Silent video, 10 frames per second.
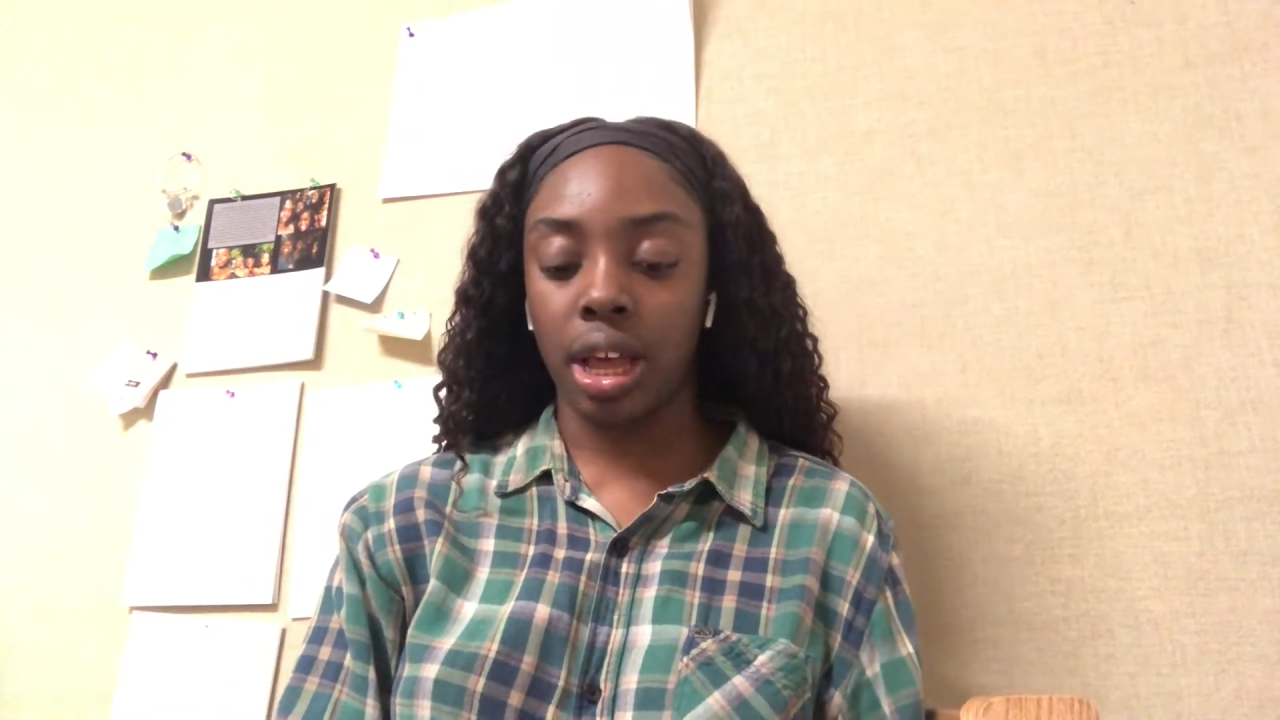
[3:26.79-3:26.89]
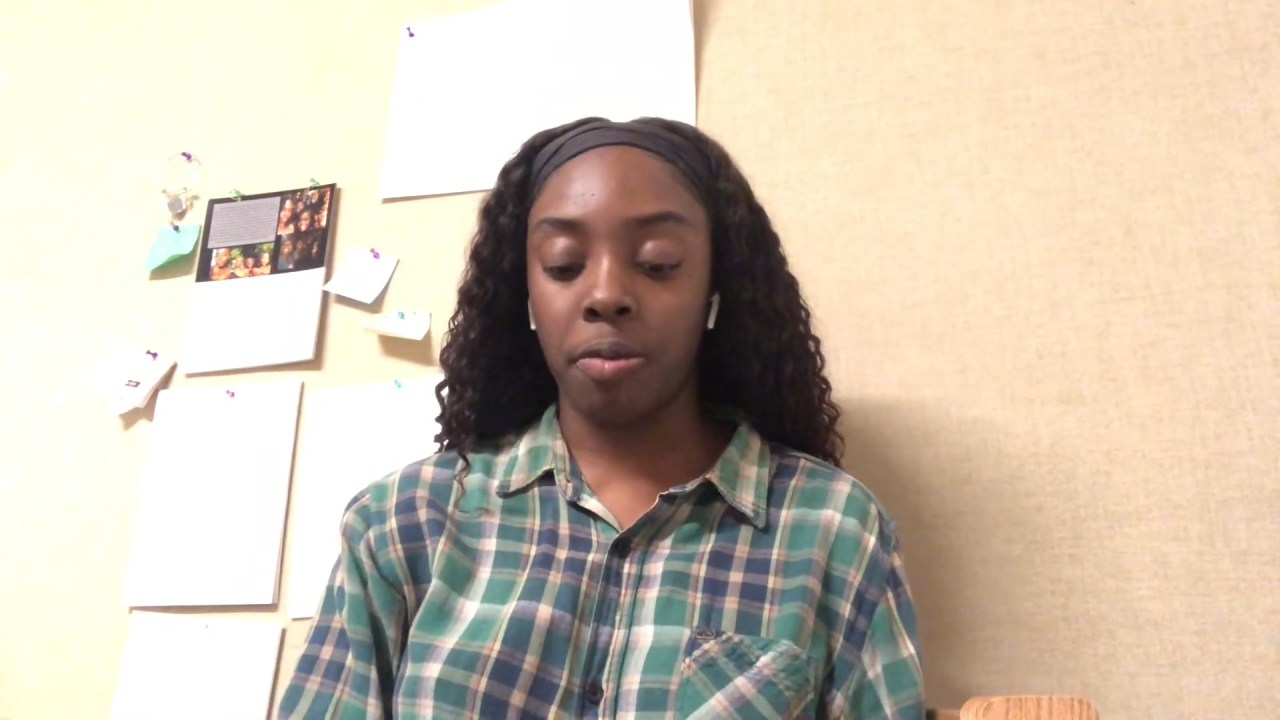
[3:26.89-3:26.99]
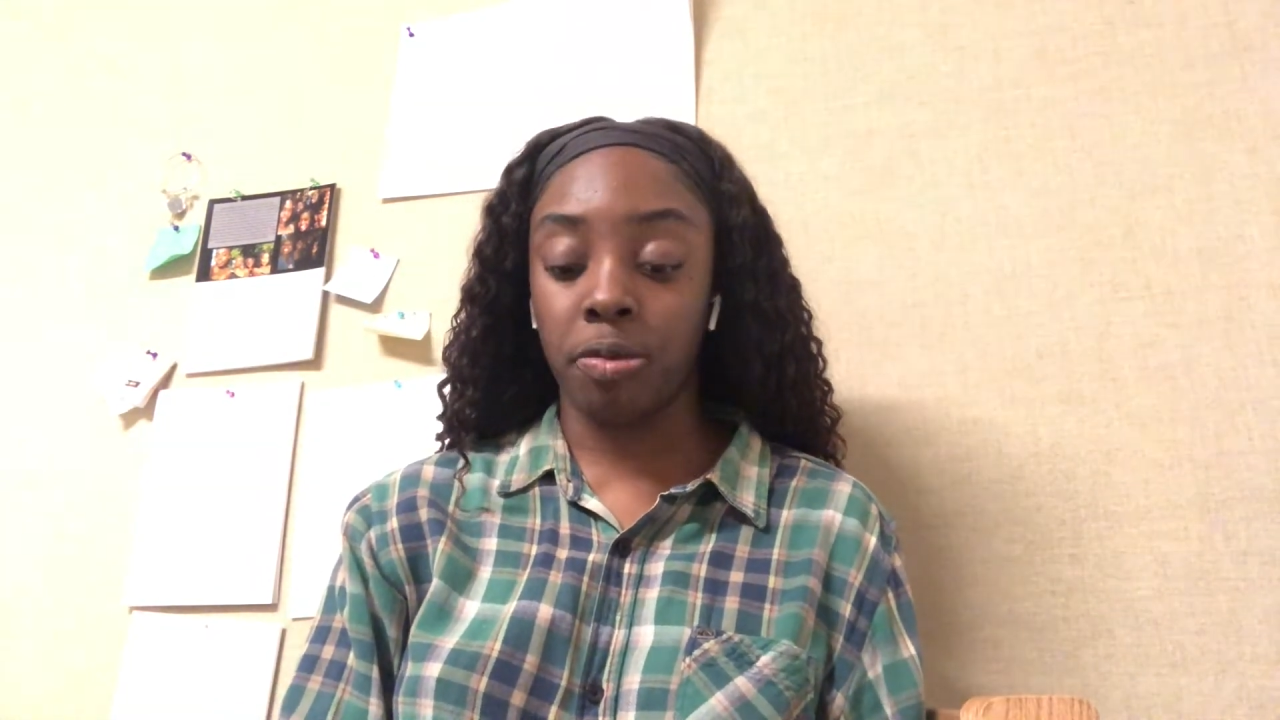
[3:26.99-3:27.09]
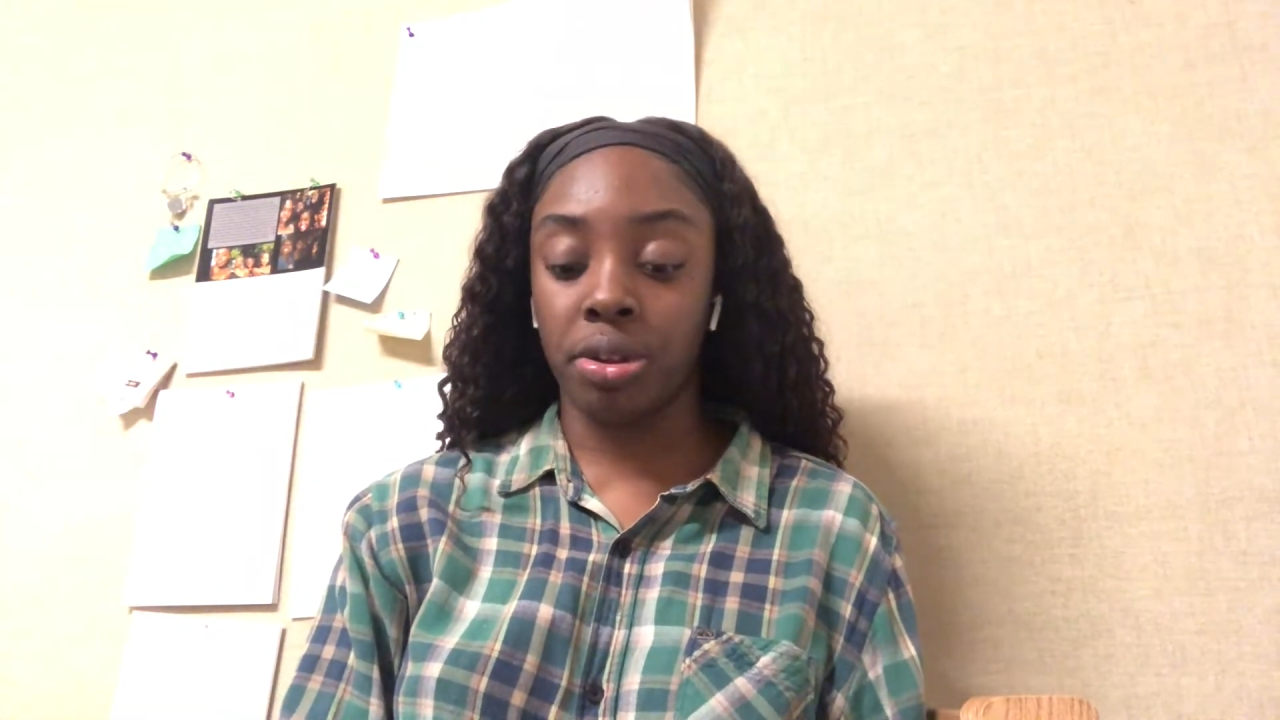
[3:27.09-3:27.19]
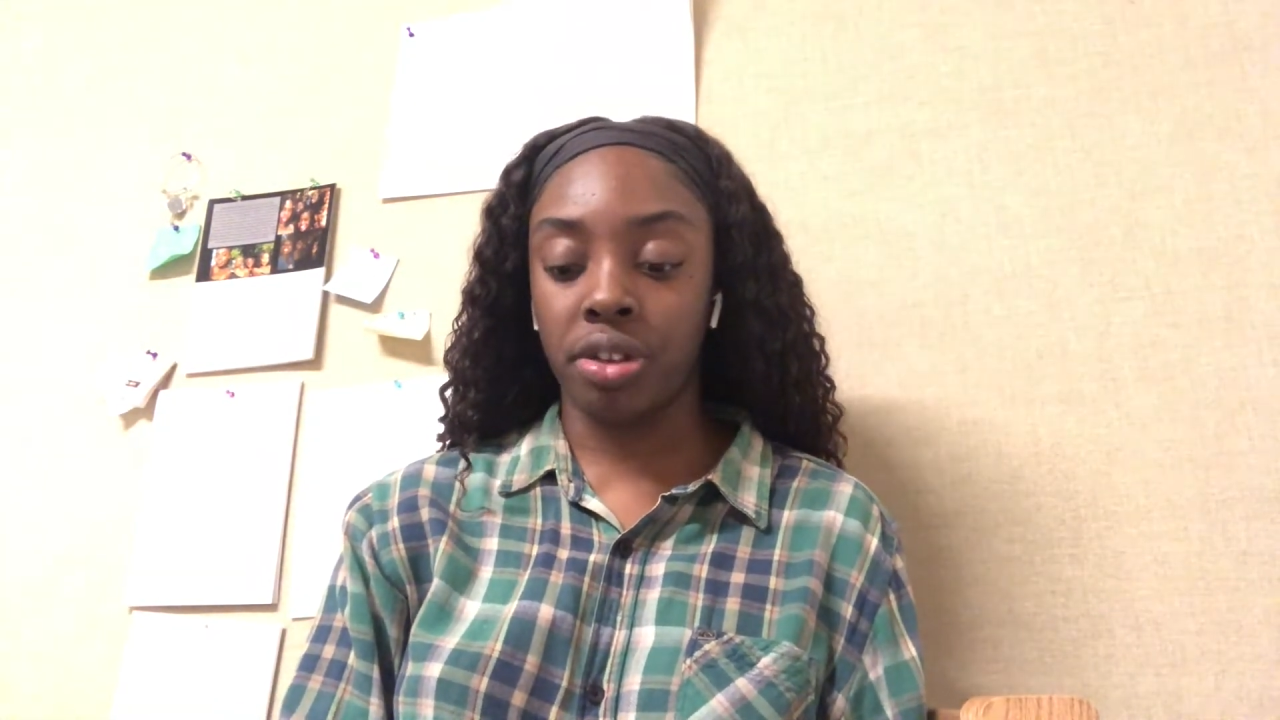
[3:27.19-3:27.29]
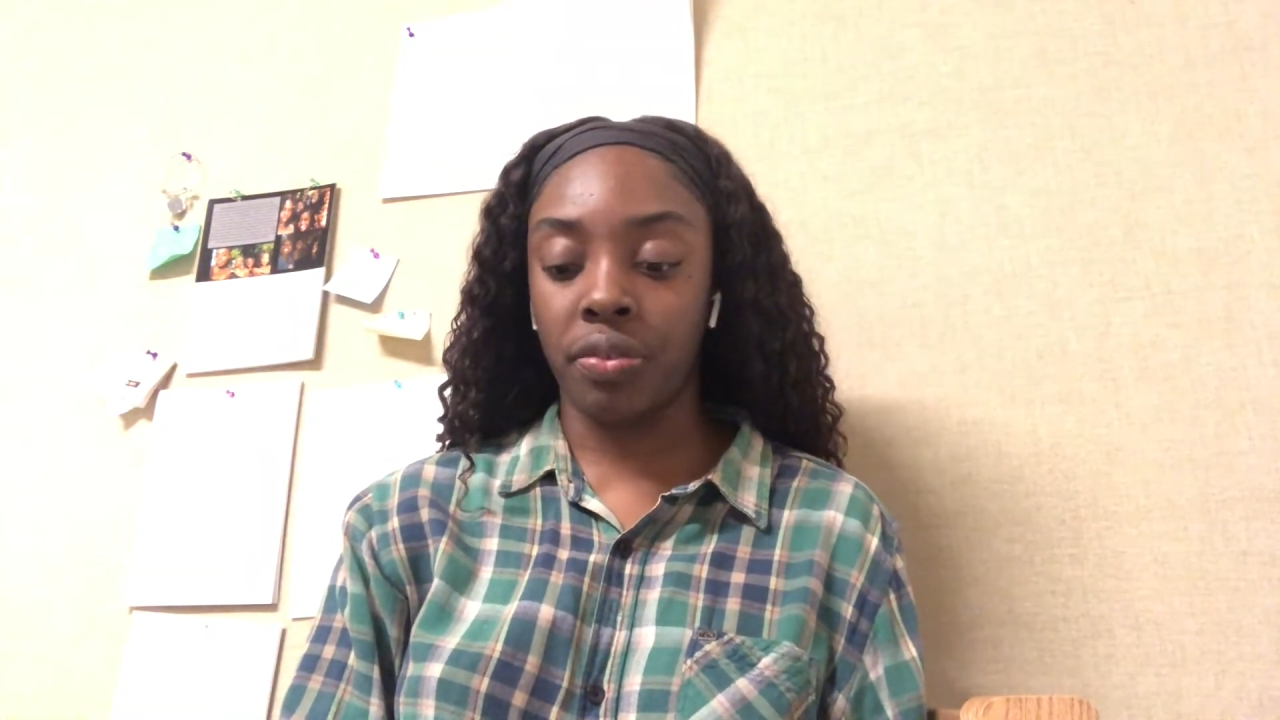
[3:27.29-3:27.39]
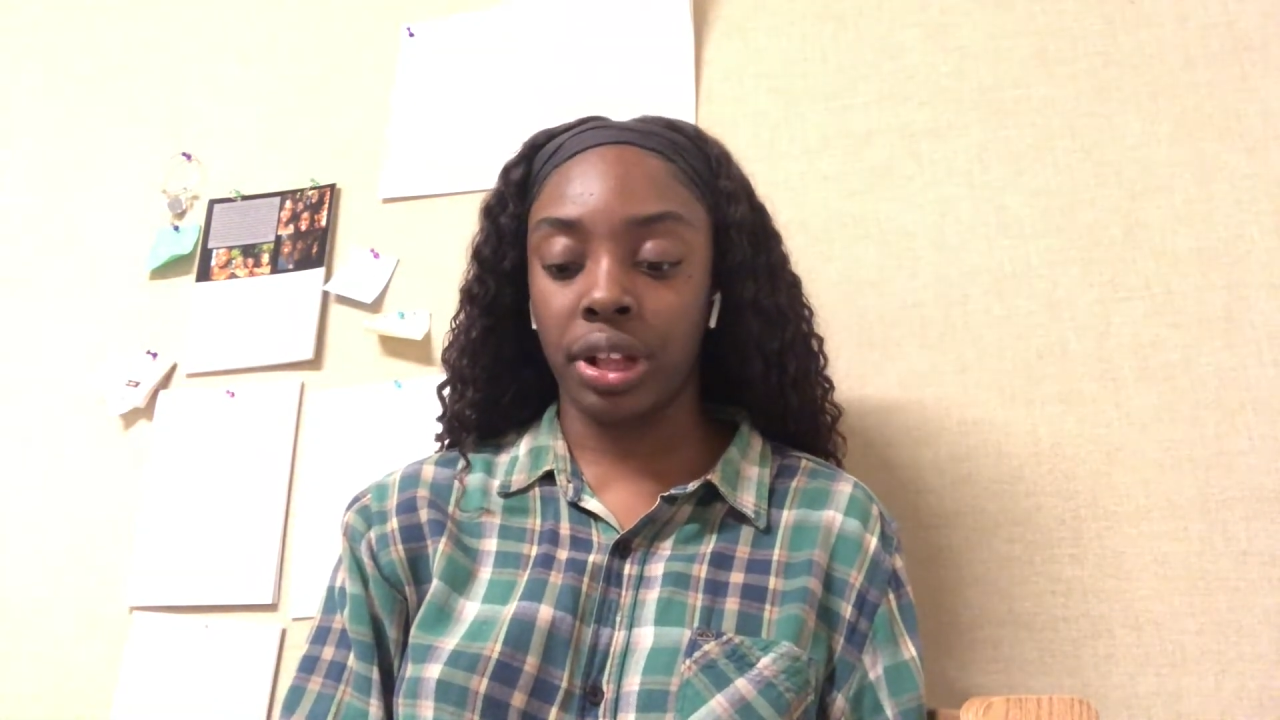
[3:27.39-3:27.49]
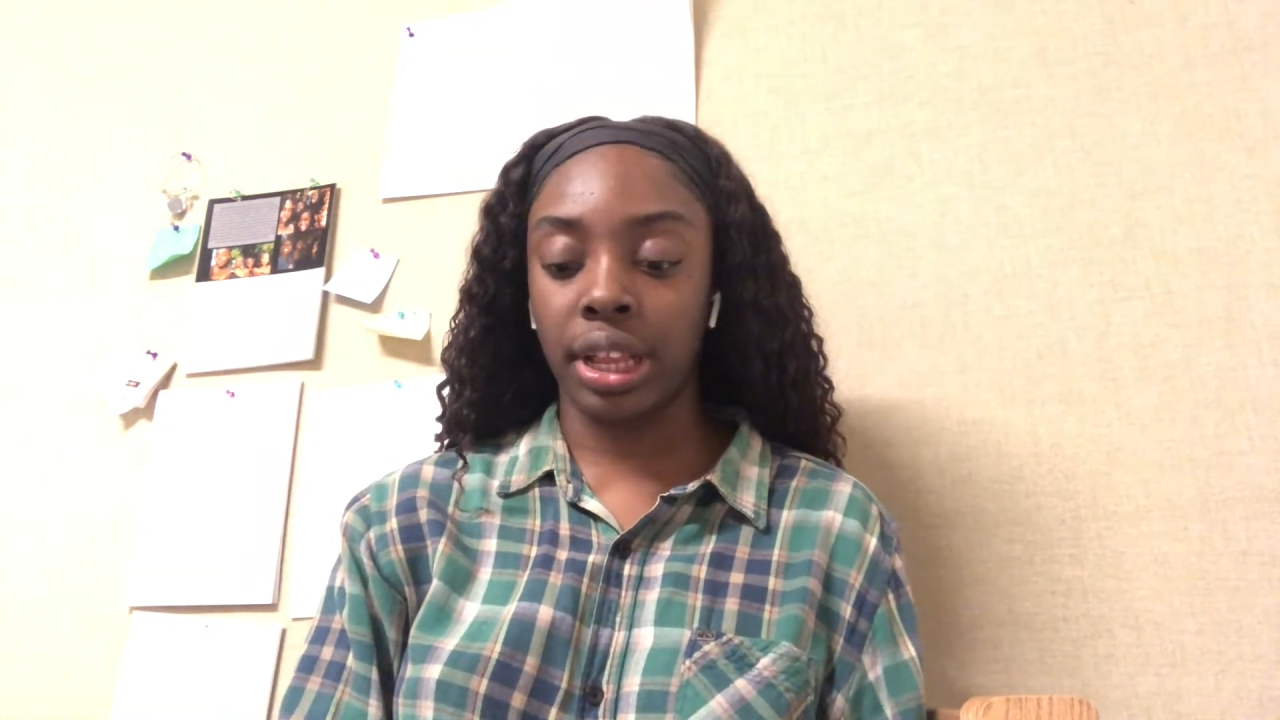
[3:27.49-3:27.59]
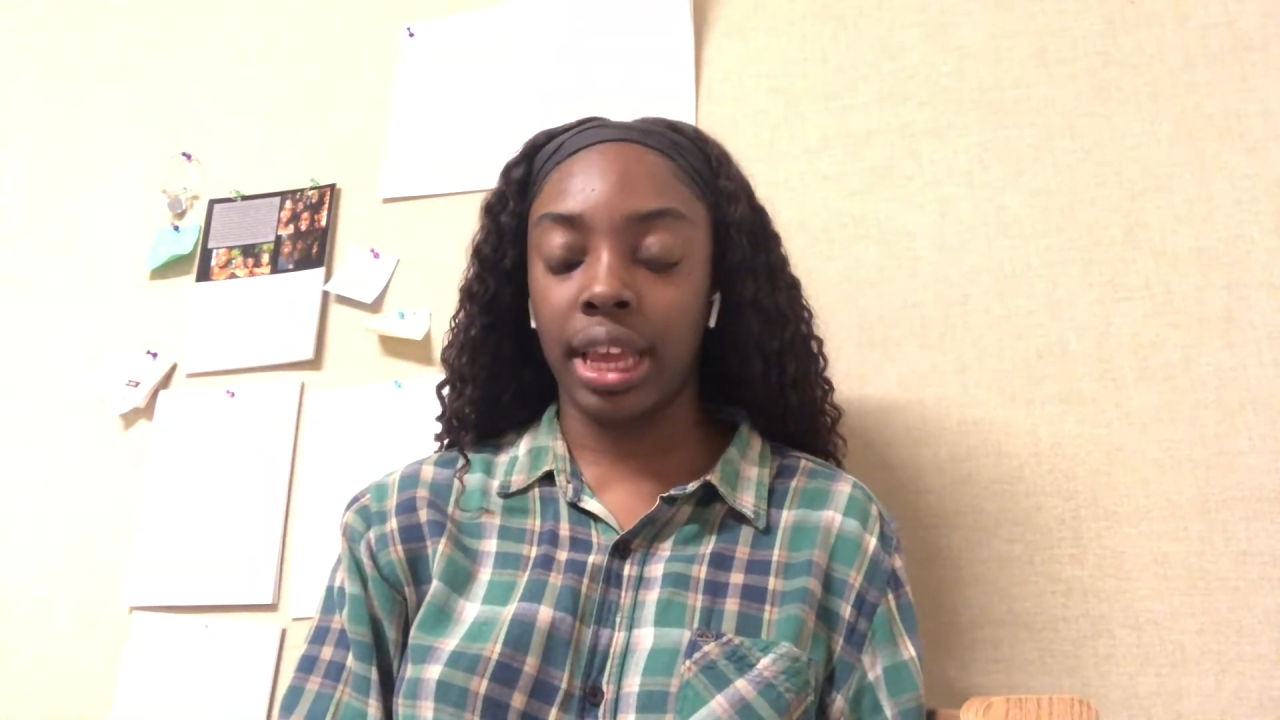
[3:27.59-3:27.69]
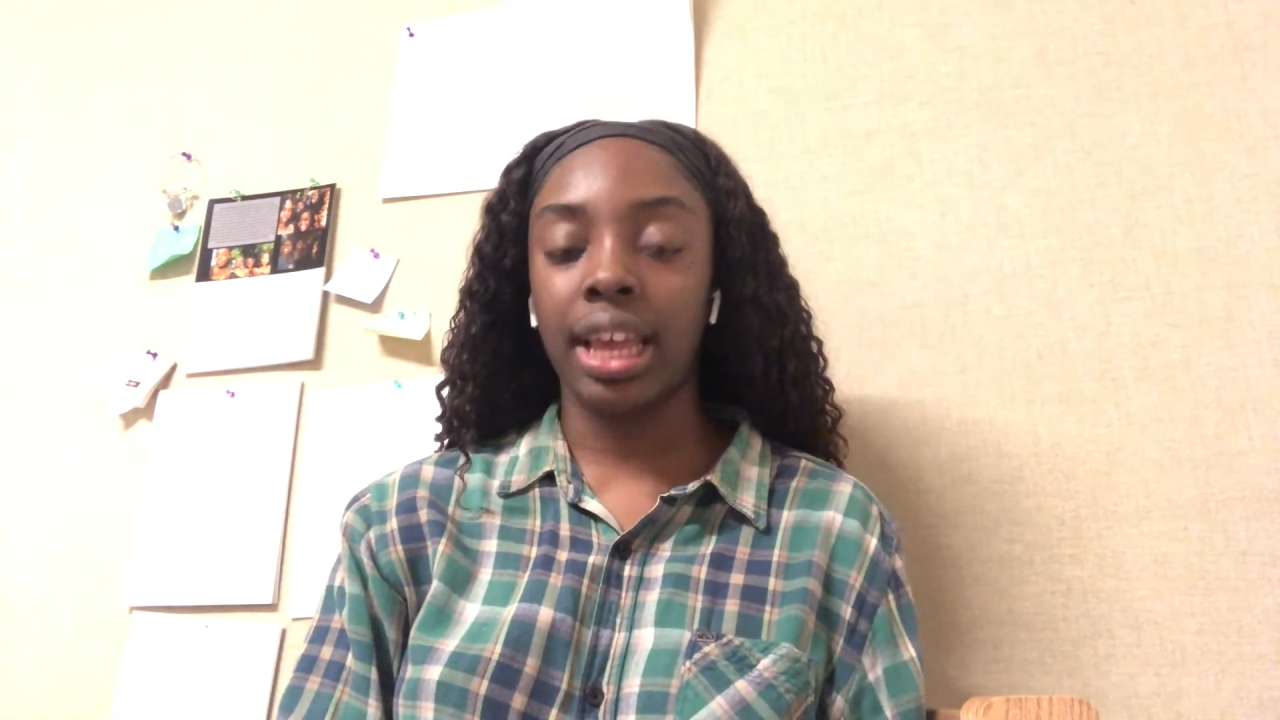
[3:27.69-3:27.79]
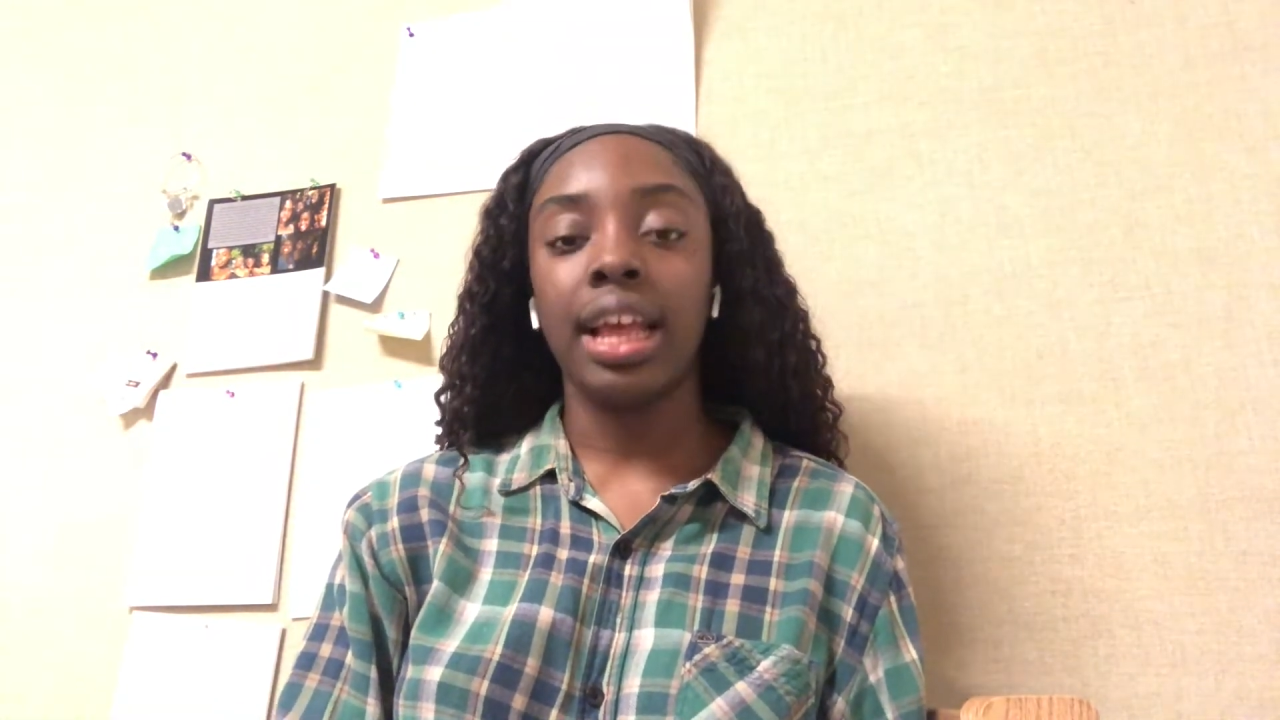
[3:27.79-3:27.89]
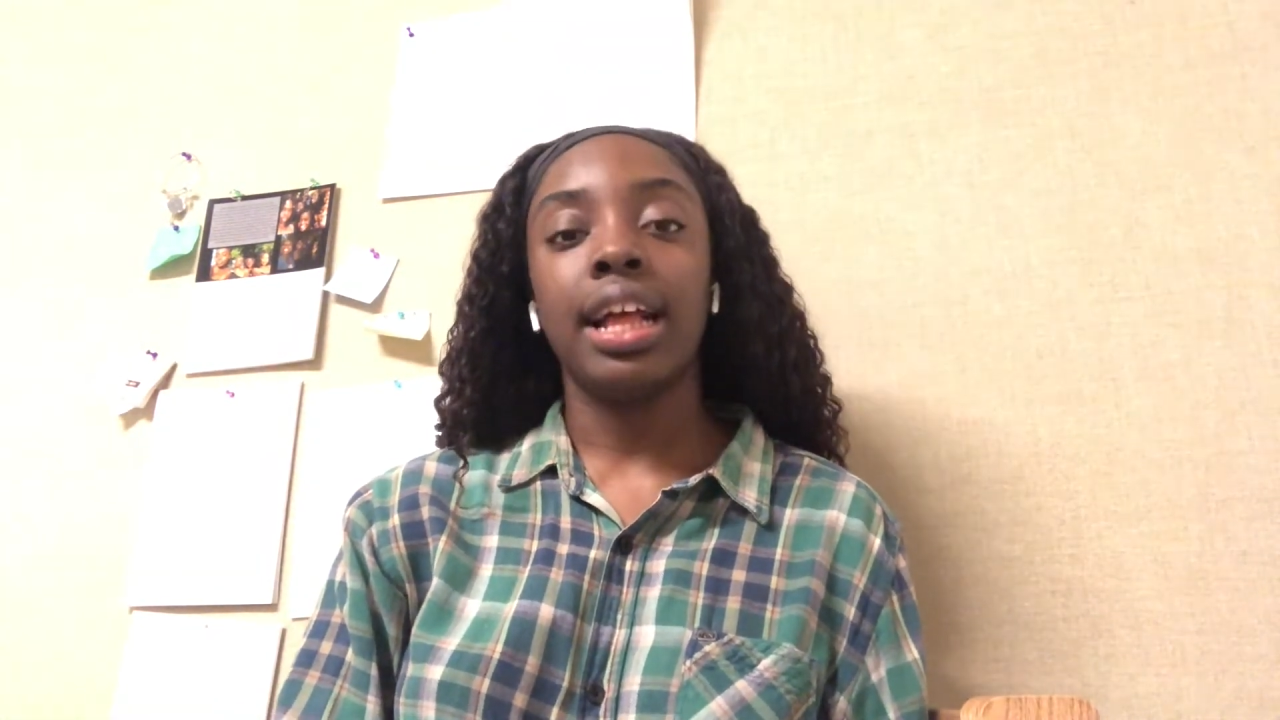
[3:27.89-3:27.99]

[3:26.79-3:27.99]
specifically,